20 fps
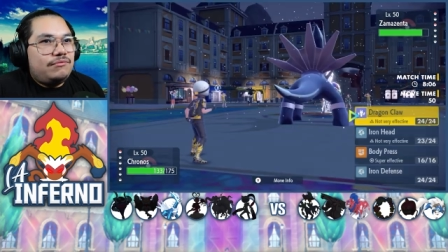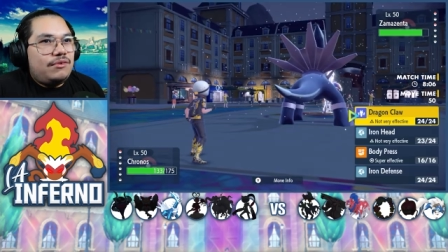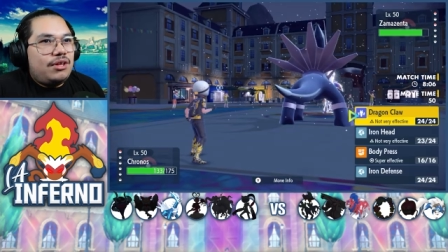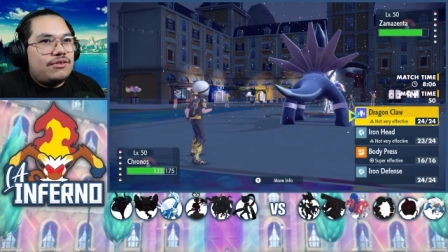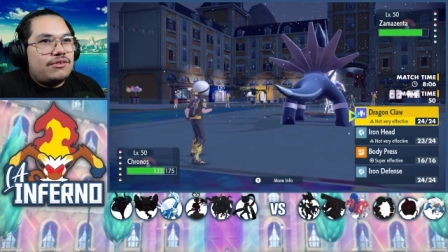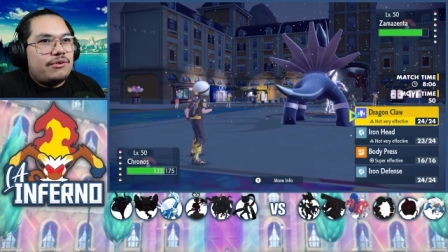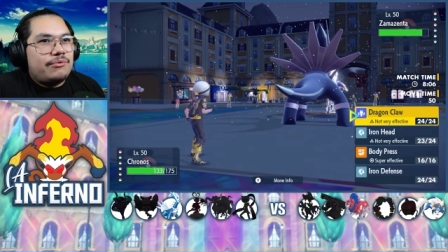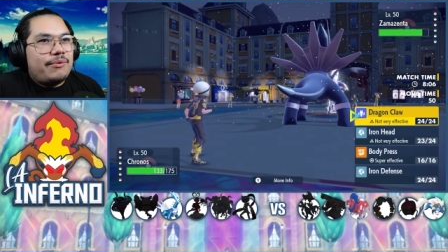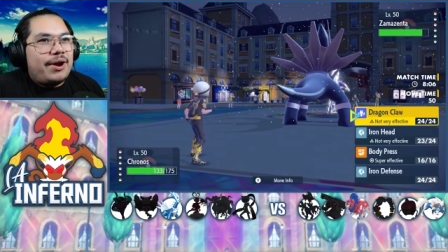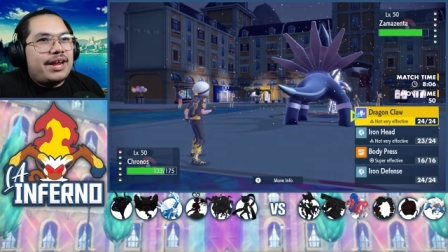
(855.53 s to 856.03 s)

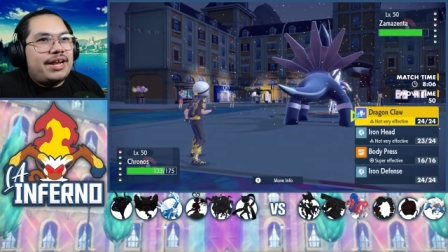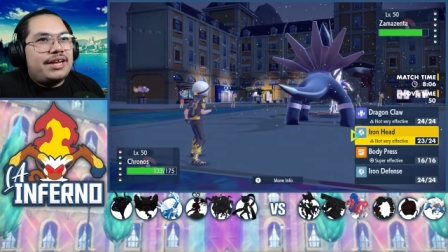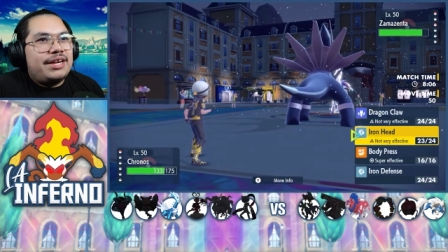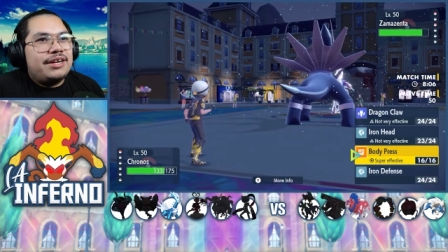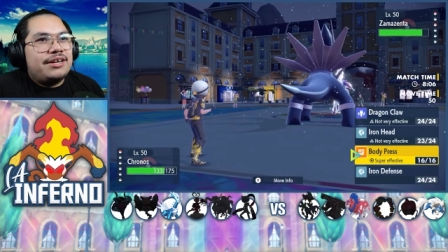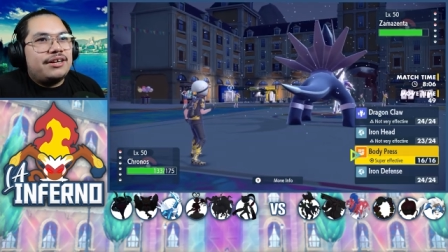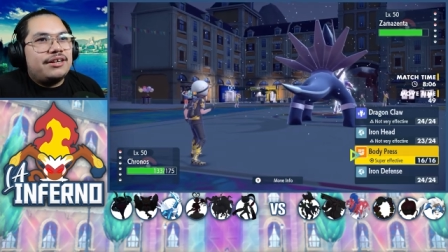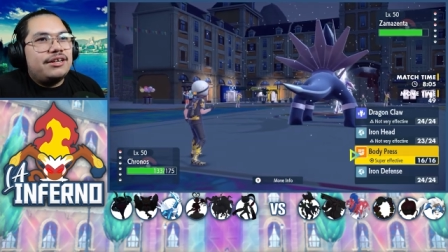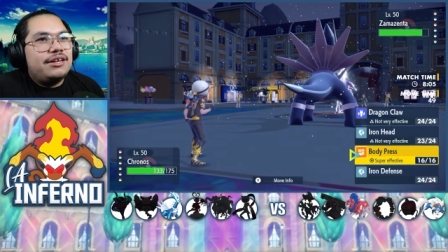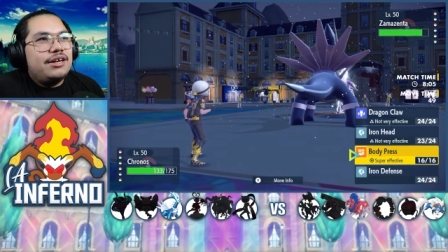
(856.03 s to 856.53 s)
So right
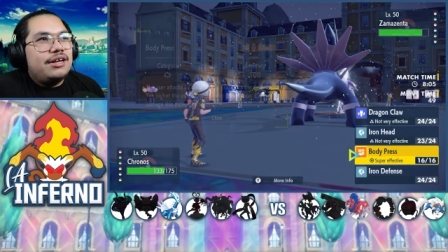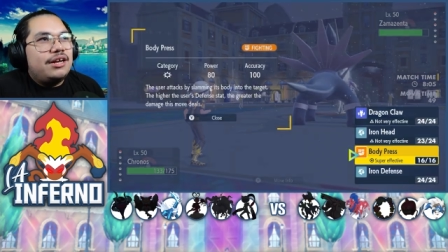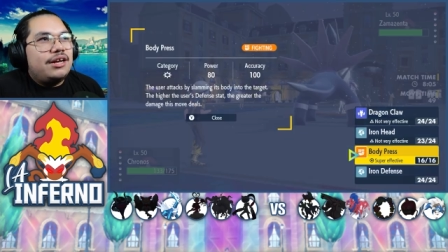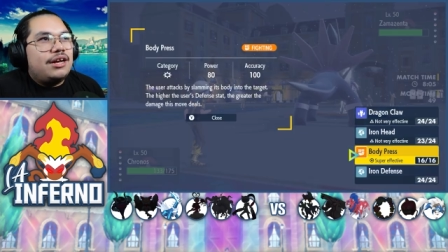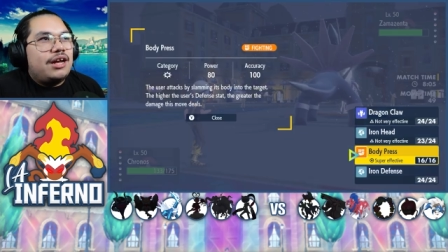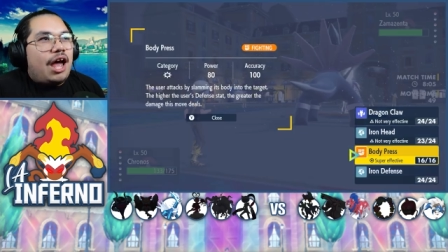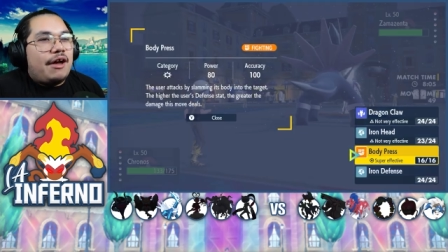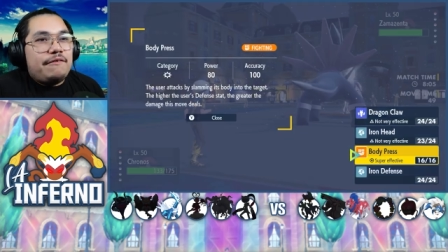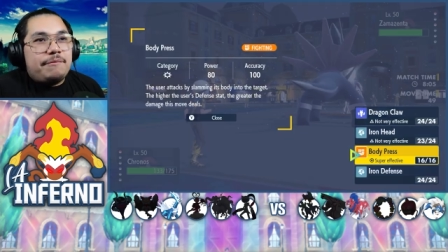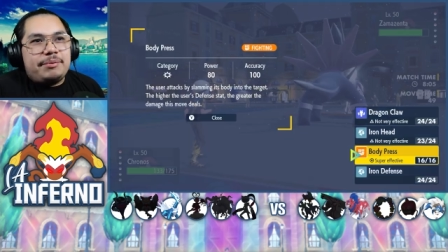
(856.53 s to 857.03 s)
here,
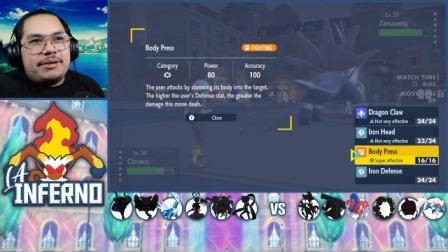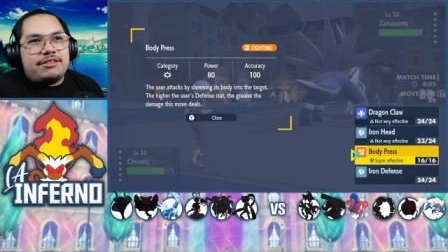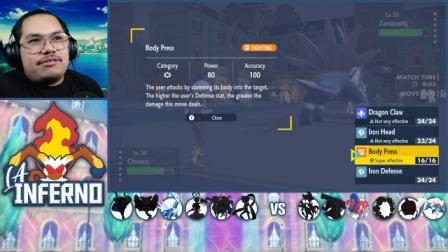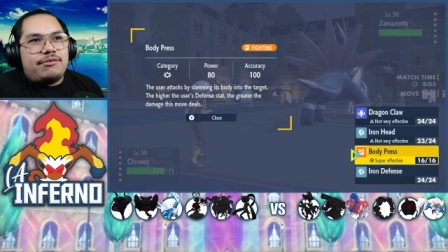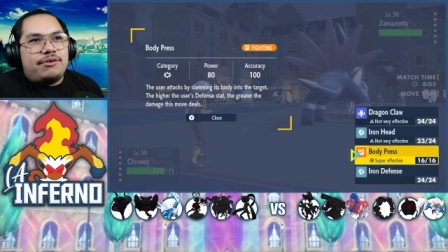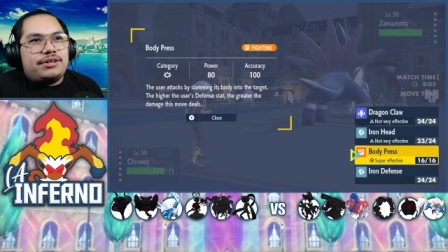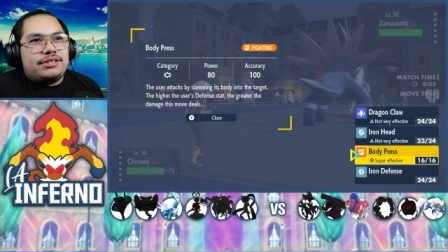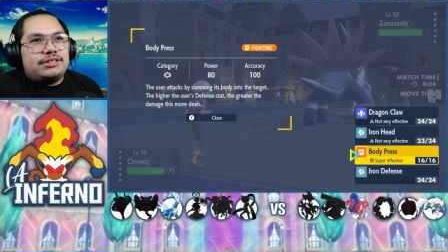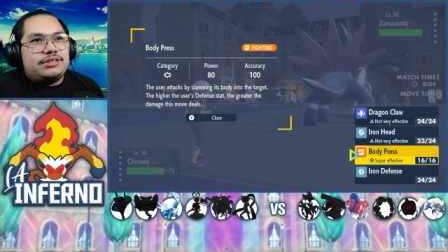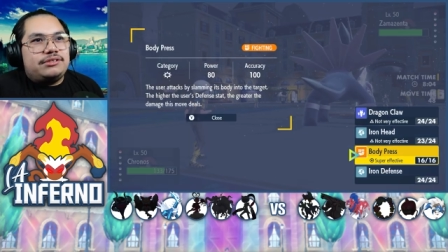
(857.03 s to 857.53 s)
I have a big
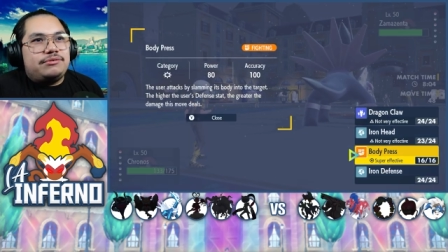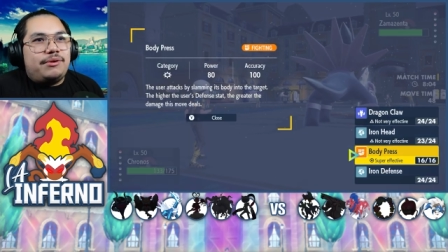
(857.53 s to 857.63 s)
choice.